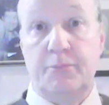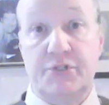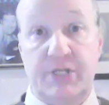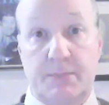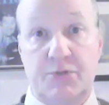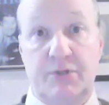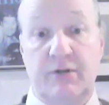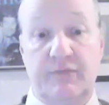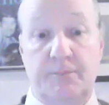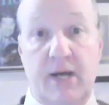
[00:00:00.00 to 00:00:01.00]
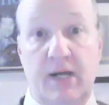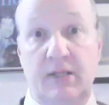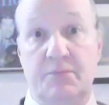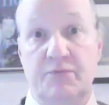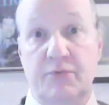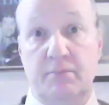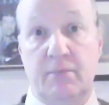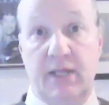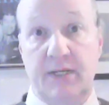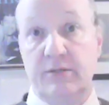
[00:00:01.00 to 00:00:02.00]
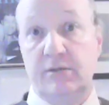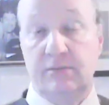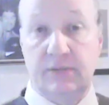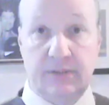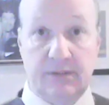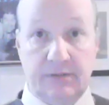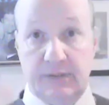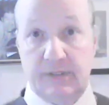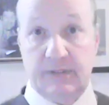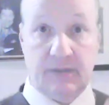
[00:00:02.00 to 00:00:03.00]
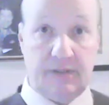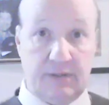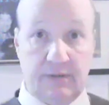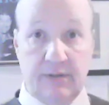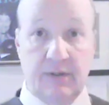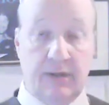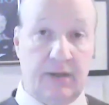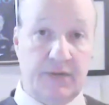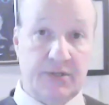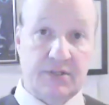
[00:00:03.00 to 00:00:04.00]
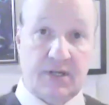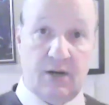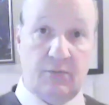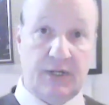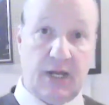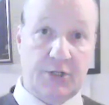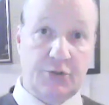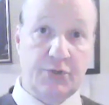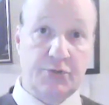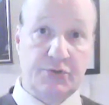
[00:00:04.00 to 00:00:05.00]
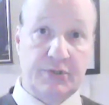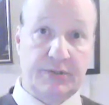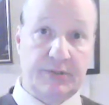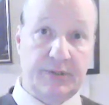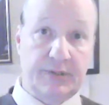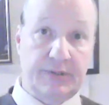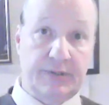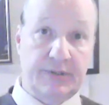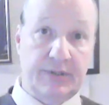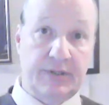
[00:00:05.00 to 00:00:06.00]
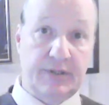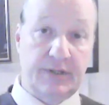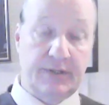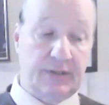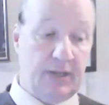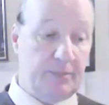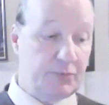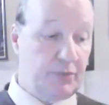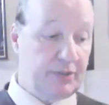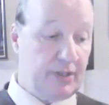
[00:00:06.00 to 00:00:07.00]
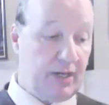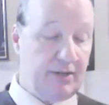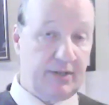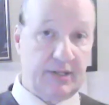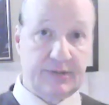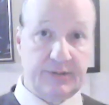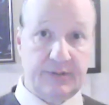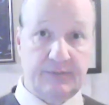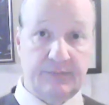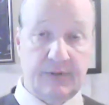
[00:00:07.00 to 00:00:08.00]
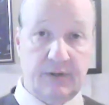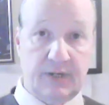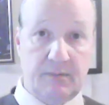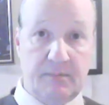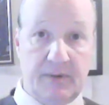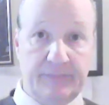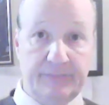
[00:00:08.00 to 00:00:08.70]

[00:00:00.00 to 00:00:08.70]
perception of apocalypse for the millennial. And this is kind of what got you interested in Columbus. How did that come about?